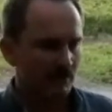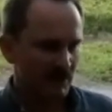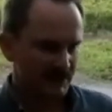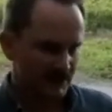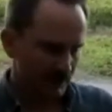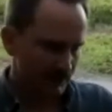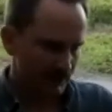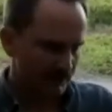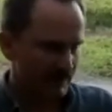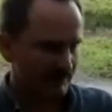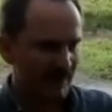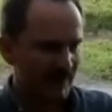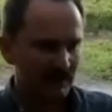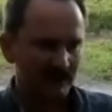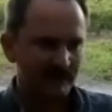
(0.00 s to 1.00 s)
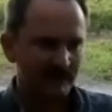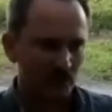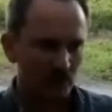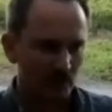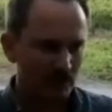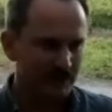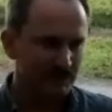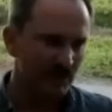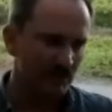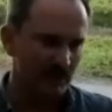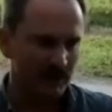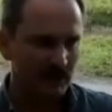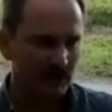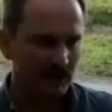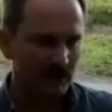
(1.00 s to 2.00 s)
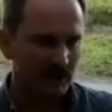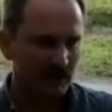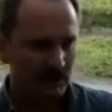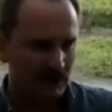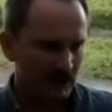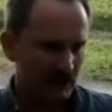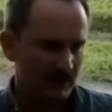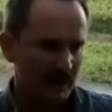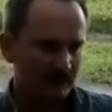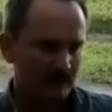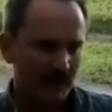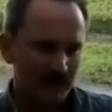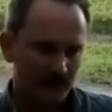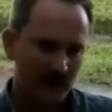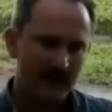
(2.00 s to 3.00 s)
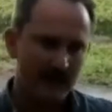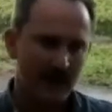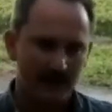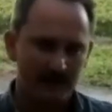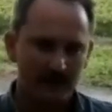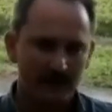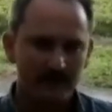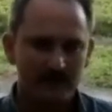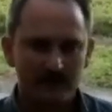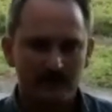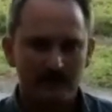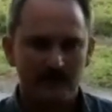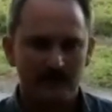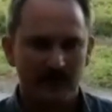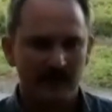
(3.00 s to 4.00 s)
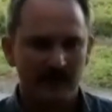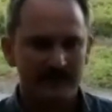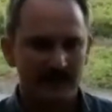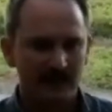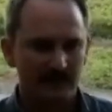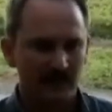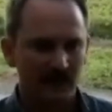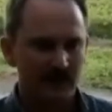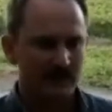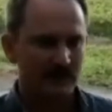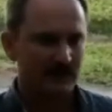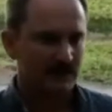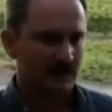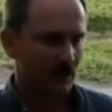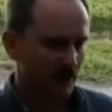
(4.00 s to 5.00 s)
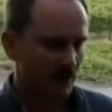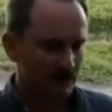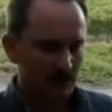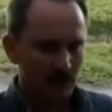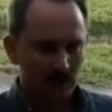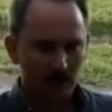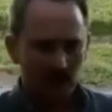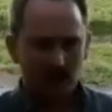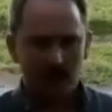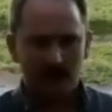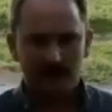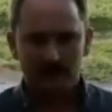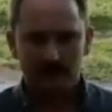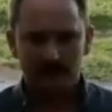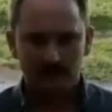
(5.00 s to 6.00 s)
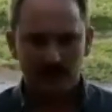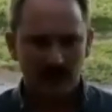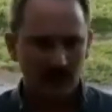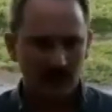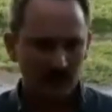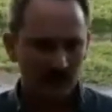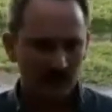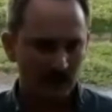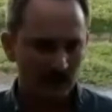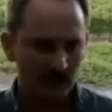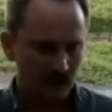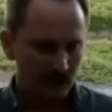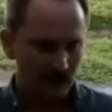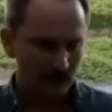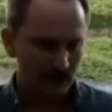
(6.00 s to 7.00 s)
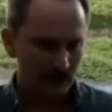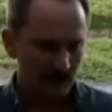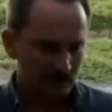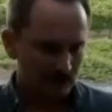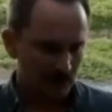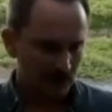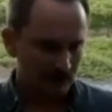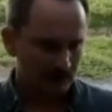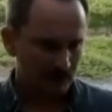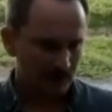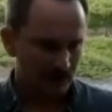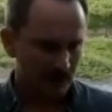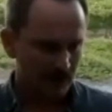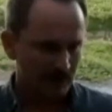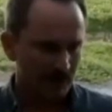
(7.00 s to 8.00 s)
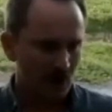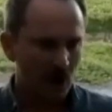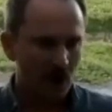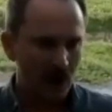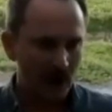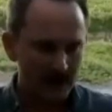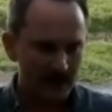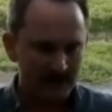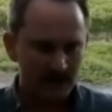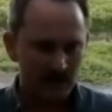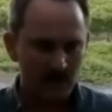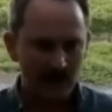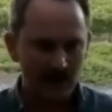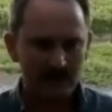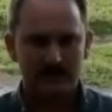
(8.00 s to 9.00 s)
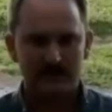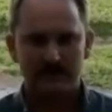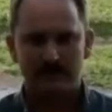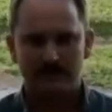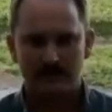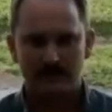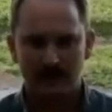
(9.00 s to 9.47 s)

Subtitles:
So the valley floor is probably in at that 300 meters elevation. So we like picking the higher sites,